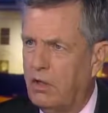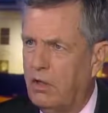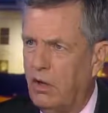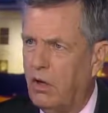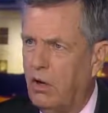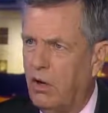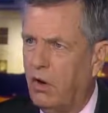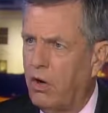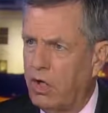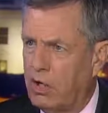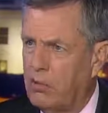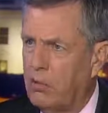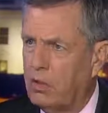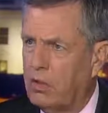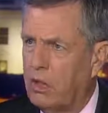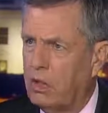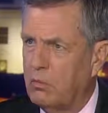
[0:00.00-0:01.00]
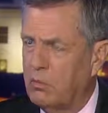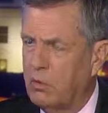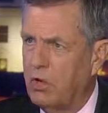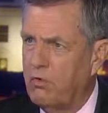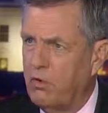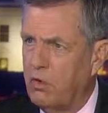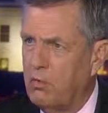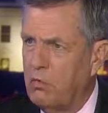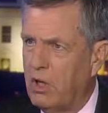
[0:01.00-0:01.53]
uh, argument that the
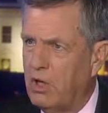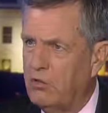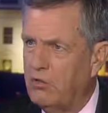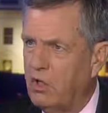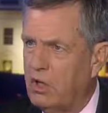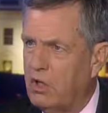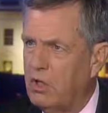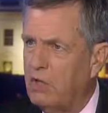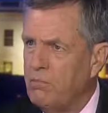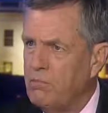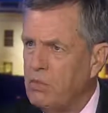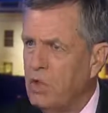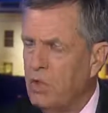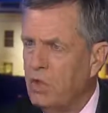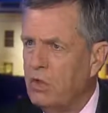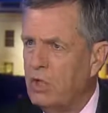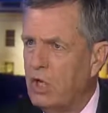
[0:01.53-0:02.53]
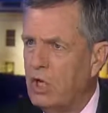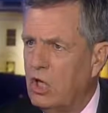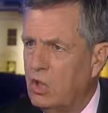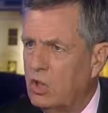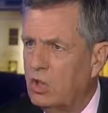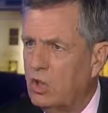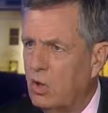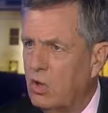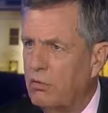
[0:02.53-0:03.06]
president makes that he, that he
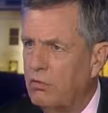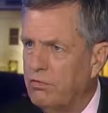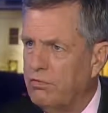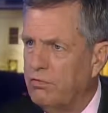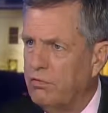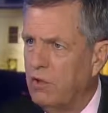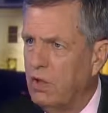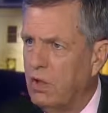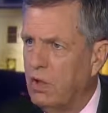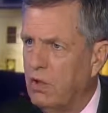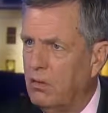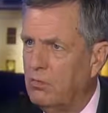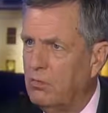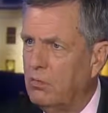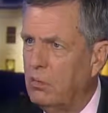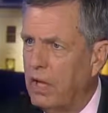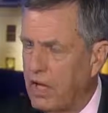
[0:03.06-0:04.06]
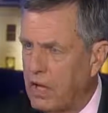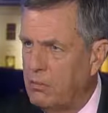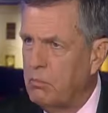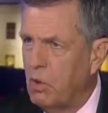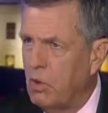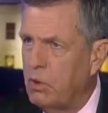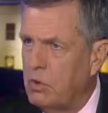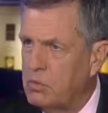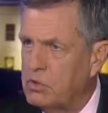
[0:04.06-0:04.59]
should have uh, let him
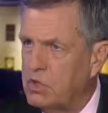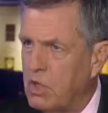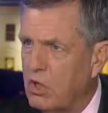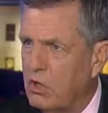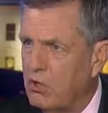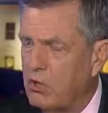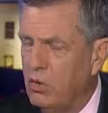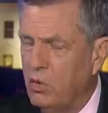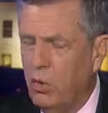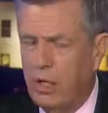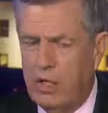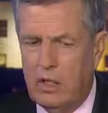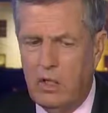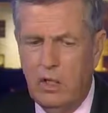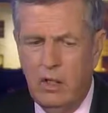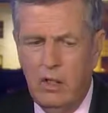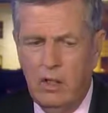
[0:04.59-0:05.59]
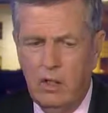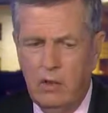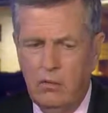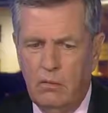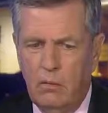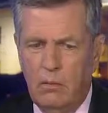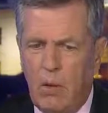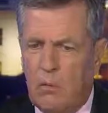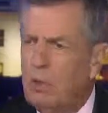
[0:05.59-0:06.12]
know he was going to do it,
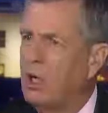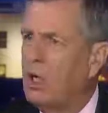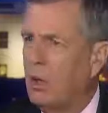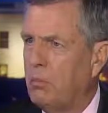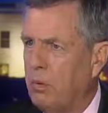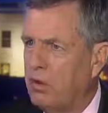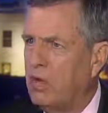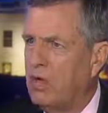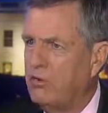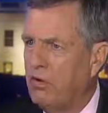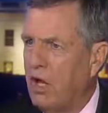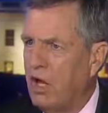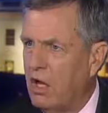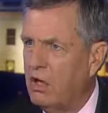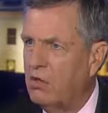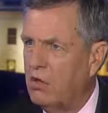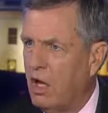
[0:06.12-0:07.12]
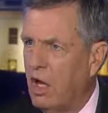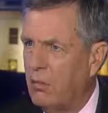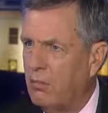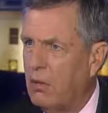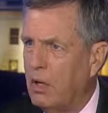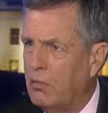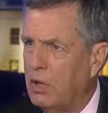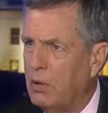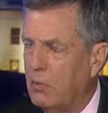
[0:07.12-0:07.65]
well, maybe a couple of days ahead of time,
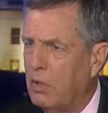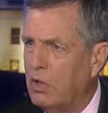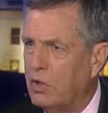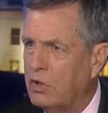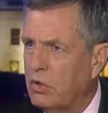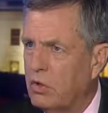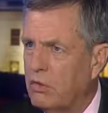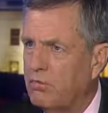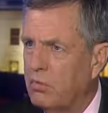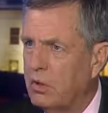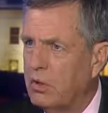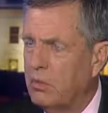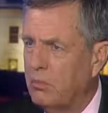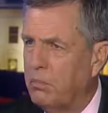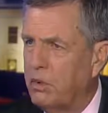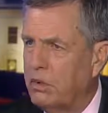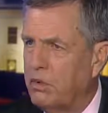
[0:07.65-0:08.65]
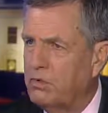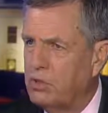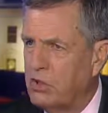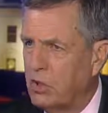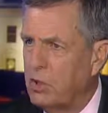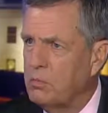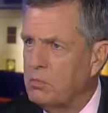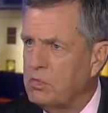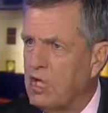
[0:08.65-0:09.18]
maybe he should have. But, but the
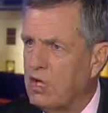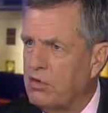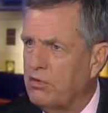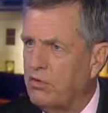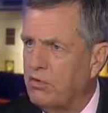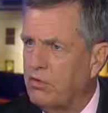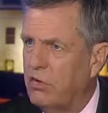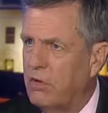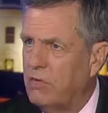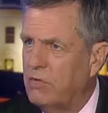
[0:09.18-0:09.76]
circumstances